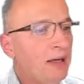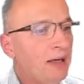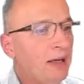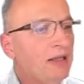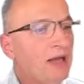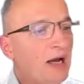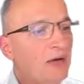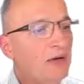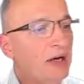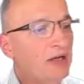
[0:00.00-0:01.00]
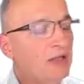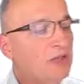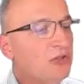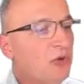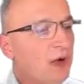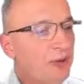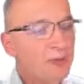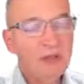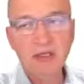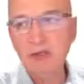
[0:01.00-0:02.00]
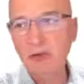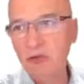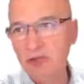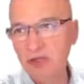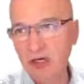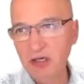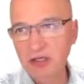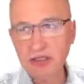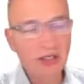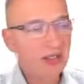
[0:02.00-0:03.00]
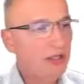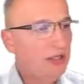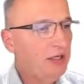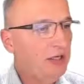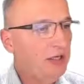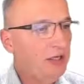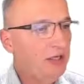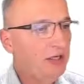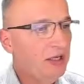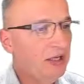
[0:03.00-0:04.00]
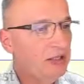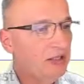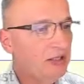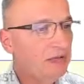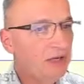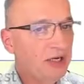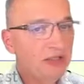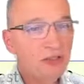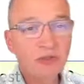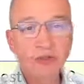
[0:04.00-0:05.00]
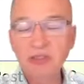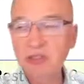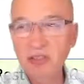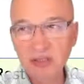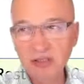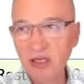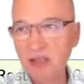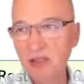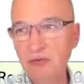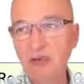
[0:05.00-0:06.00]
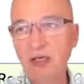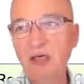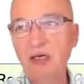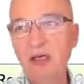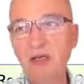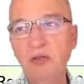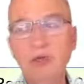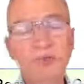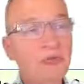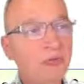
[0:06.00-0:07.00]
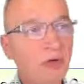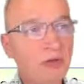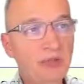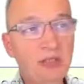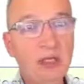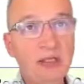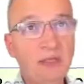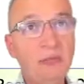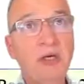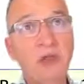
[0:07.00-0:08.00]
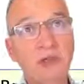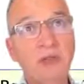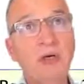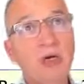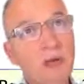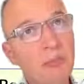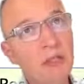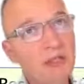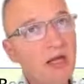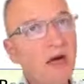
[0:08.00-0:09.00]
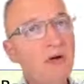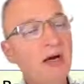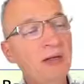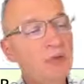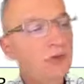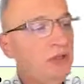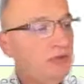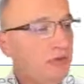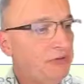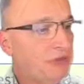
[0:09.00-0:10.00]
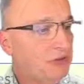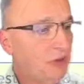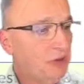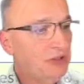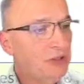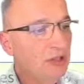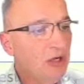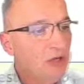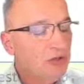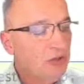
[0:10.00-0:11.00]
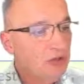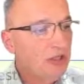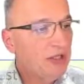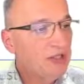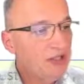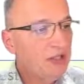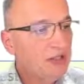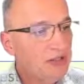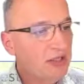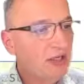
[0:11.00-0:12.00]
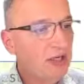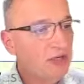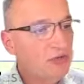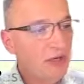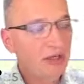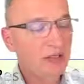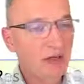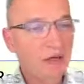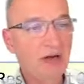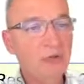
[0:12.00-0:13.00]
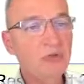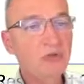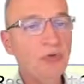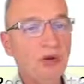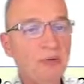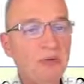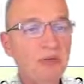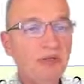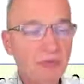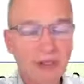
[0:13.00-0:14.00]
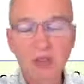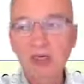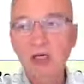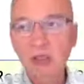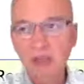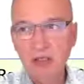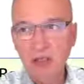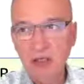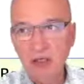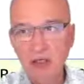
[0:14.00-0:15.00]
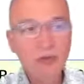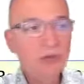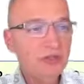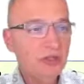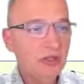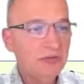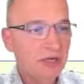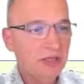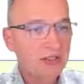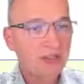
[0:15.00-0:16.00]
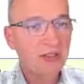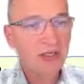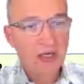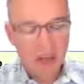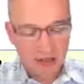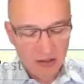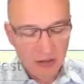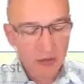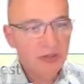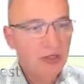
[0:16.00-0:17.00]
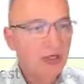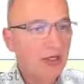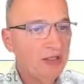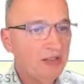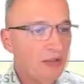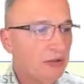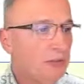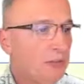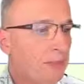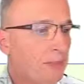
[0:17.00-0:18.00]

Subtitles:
And now I can swap the U-Scratch and the A0 register. So this is exactly what I had done before with that animation, but now I'm doing in reverse order. So this is the case where now I'm swapping between the U-Scratch register and the user A0.